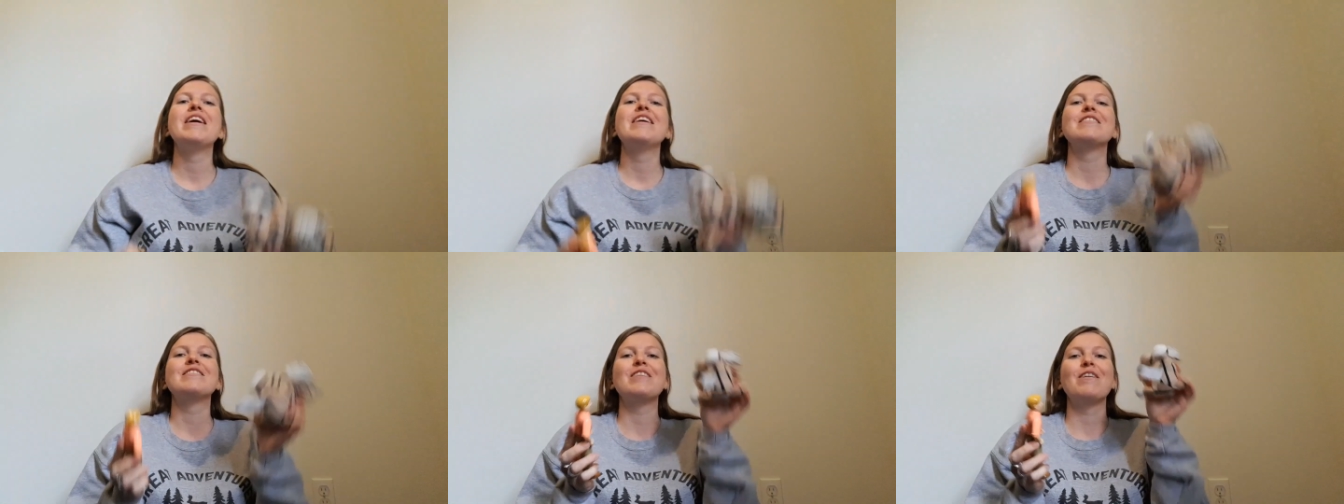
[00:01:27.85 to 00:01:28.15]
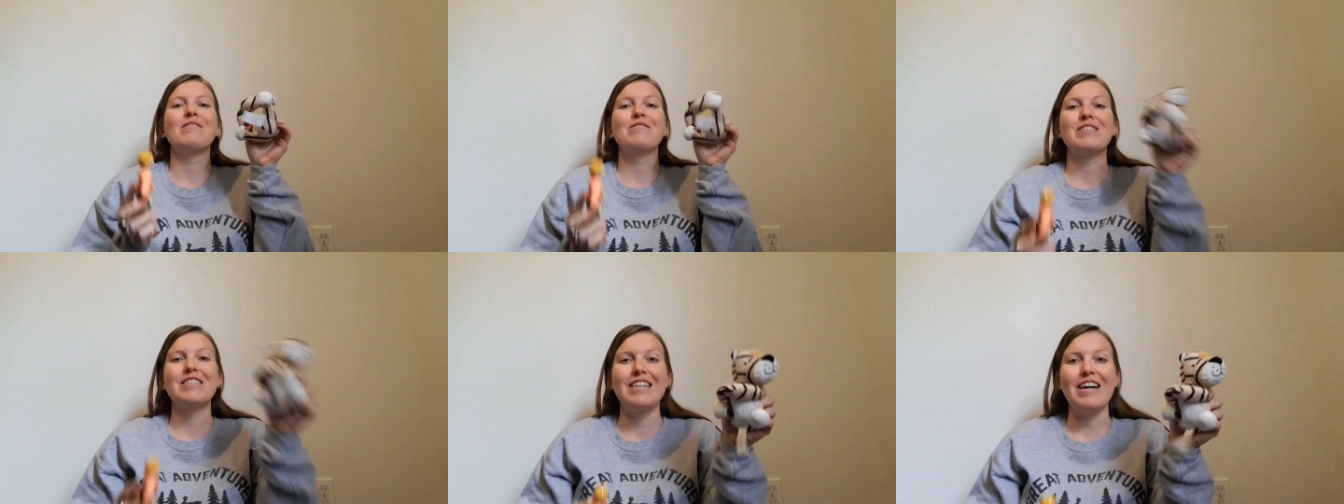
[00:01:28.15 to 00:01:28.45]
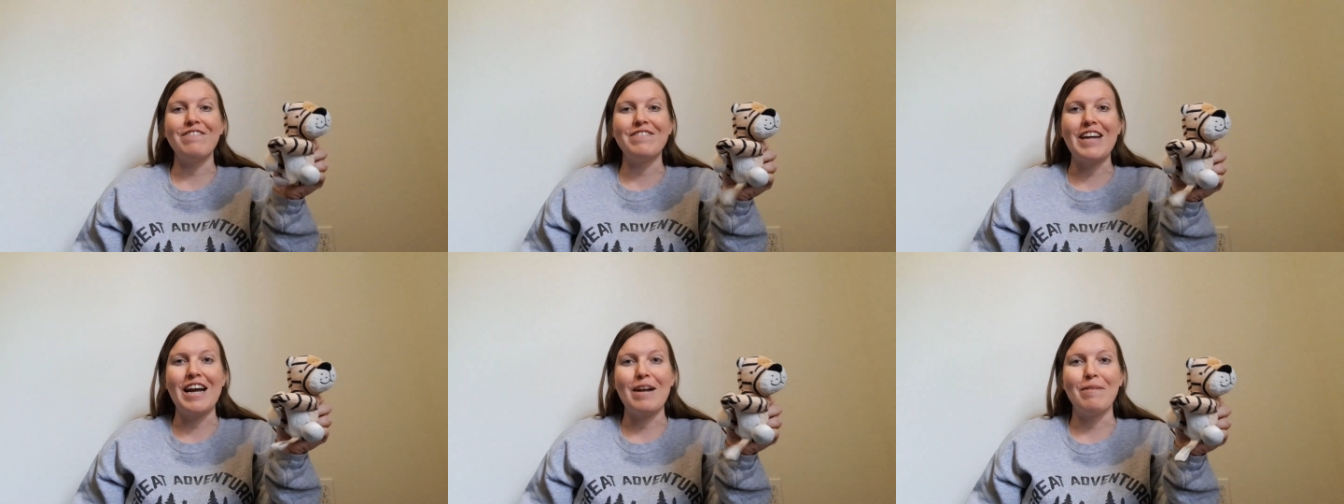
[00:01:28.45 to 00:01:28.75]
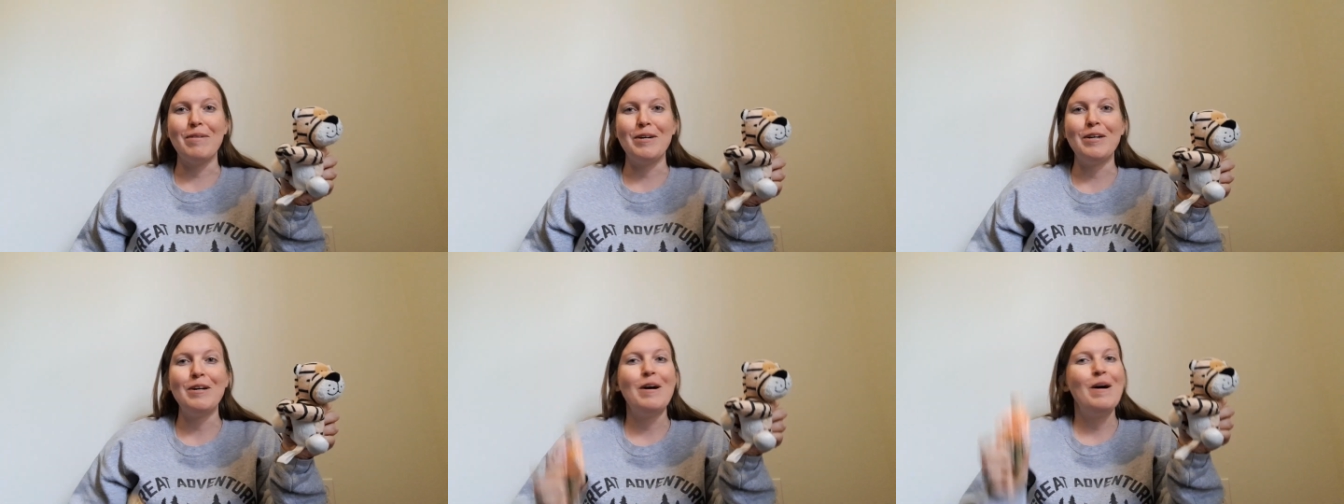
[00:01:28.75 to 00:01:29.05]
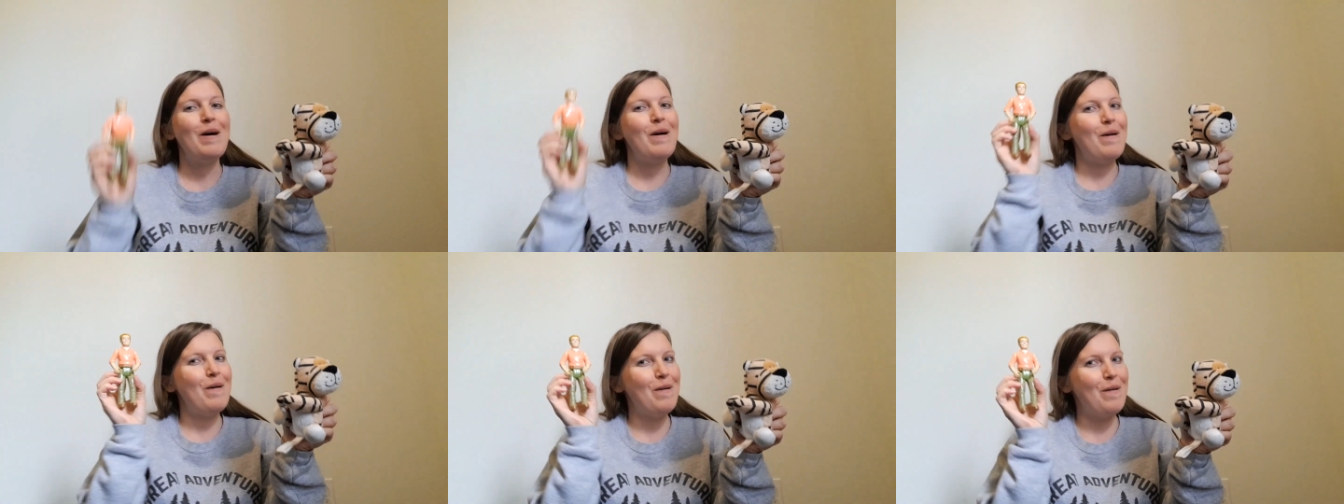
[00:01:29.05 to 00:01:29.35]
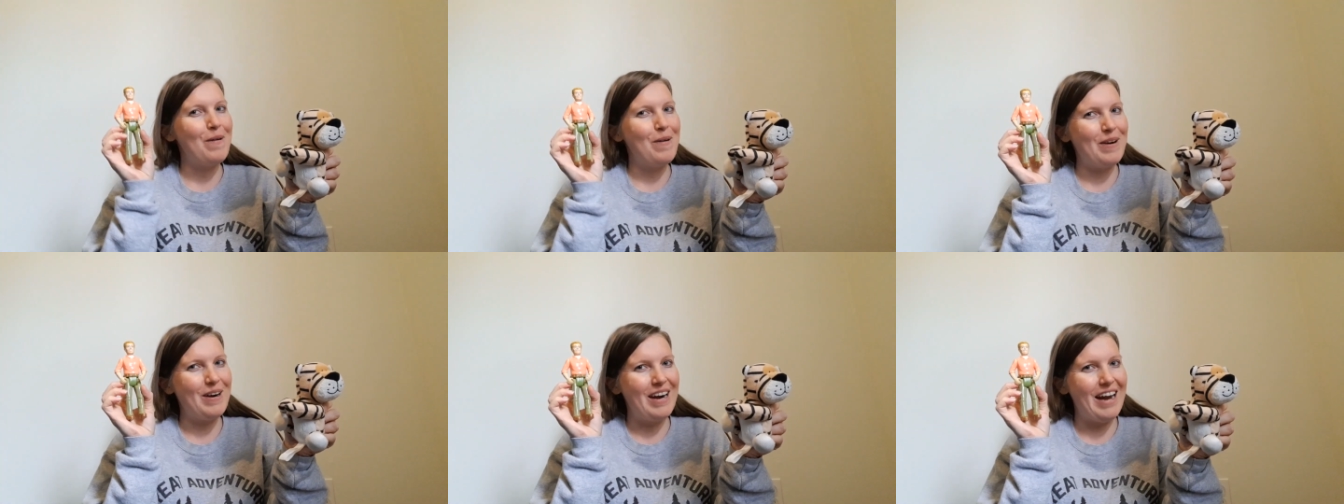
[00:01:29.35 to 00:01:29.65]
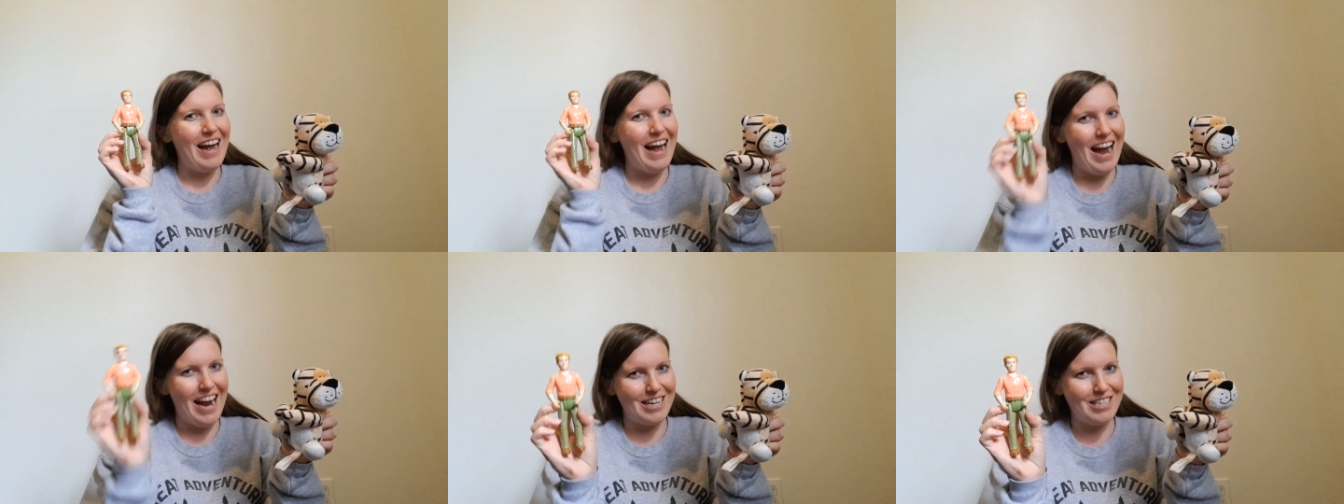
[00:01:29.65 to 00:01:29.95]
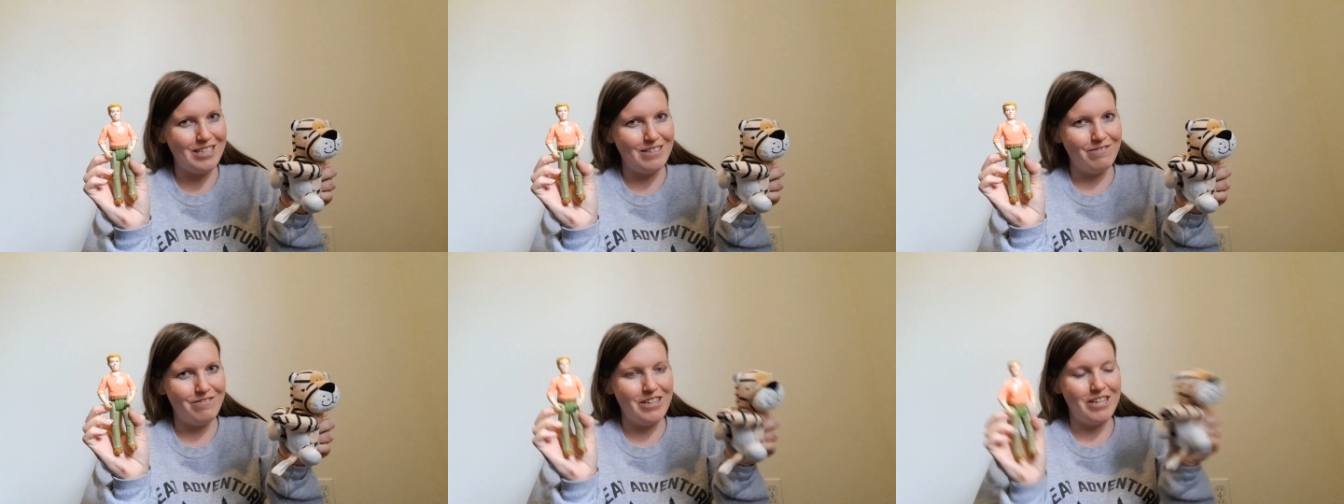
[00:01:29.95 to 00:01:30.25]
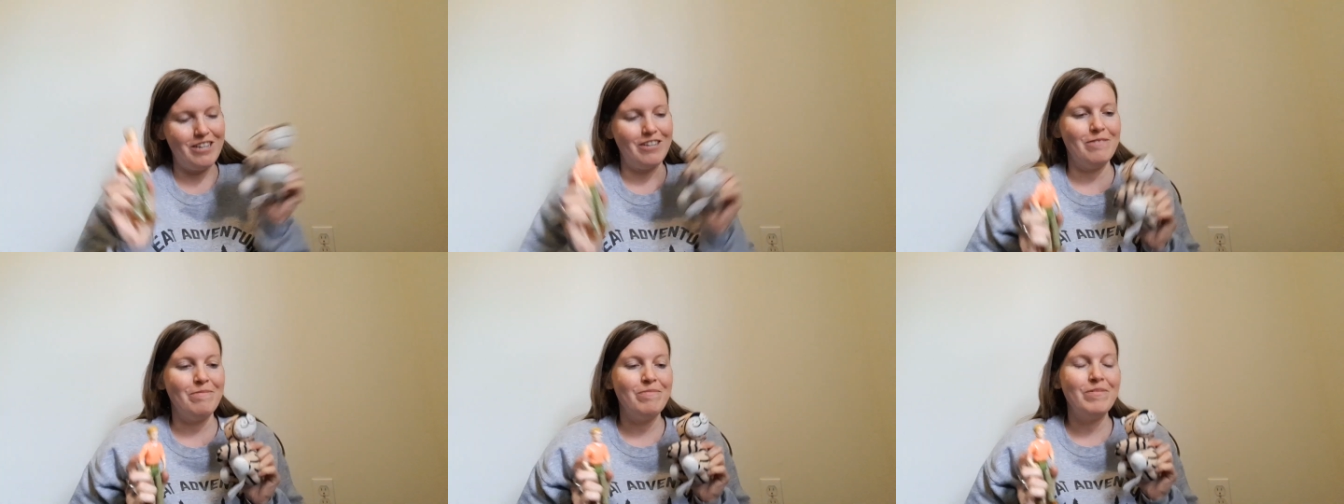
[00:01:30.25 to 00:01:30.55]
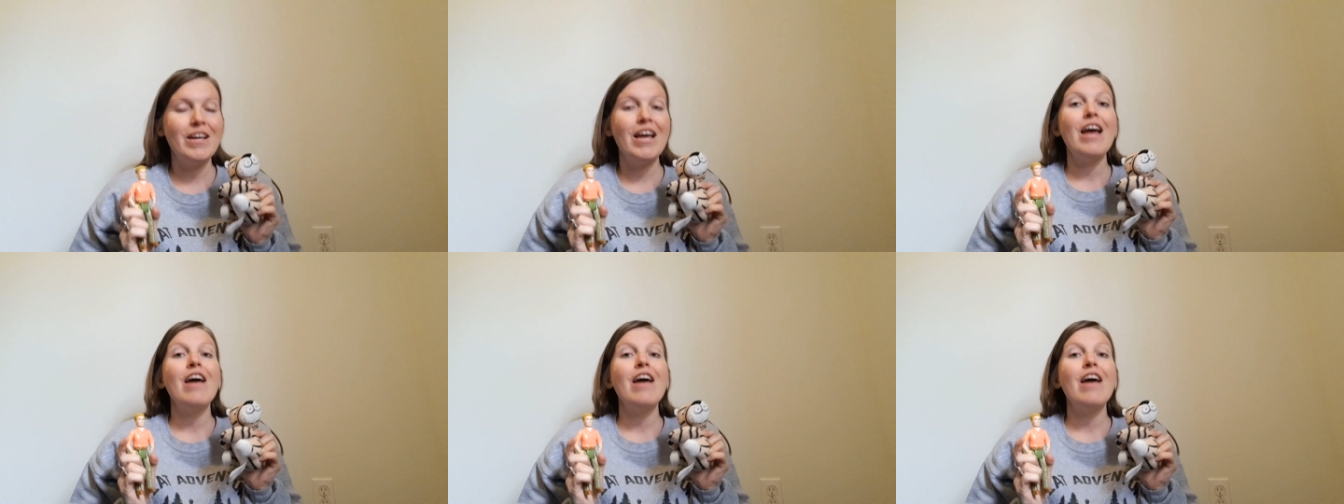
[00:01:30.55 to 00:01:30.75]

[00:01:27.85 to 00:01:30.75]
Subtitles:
So stuffed animal or action figure.